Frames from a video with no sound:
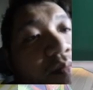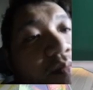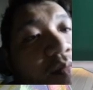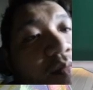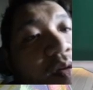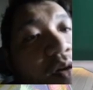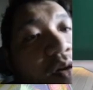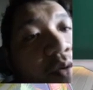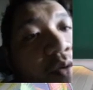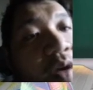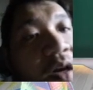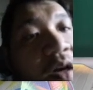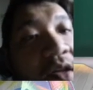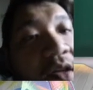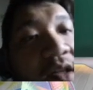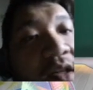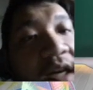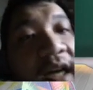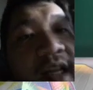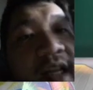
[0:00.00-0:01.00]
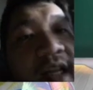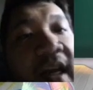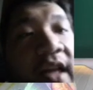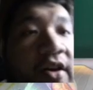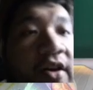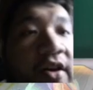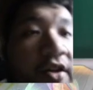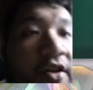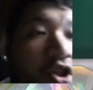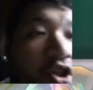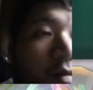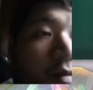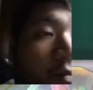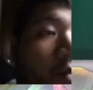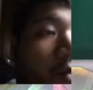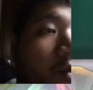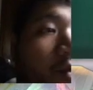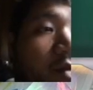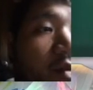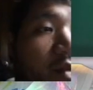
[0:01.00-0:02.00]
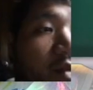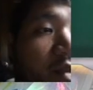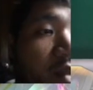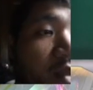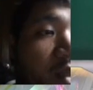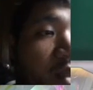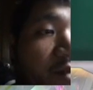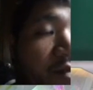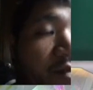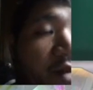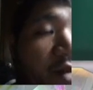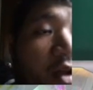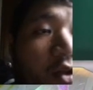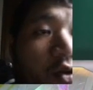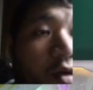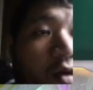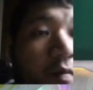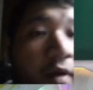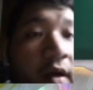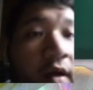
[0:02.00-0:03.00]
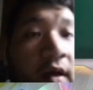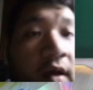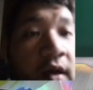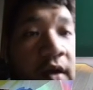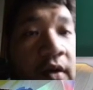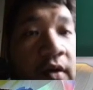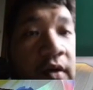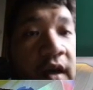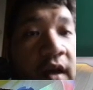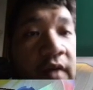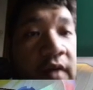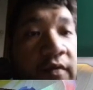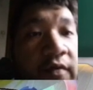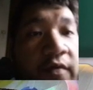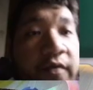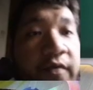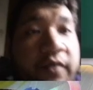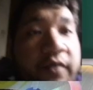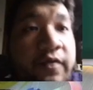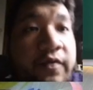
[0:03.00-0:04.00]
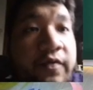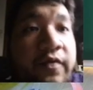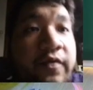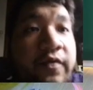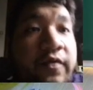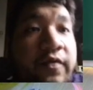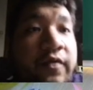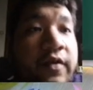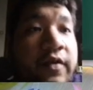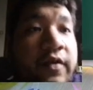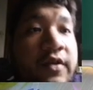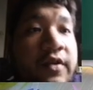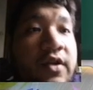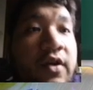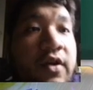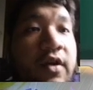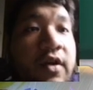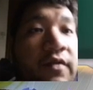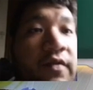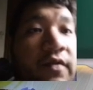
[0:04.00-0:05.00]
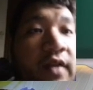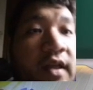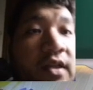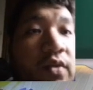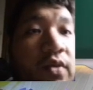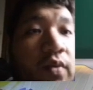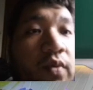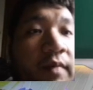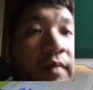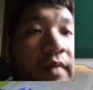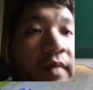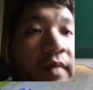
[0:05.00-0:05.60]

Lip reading: Oh, we also got Edgar Charm Groom as a follow-up. Okay, first off, let's wipe that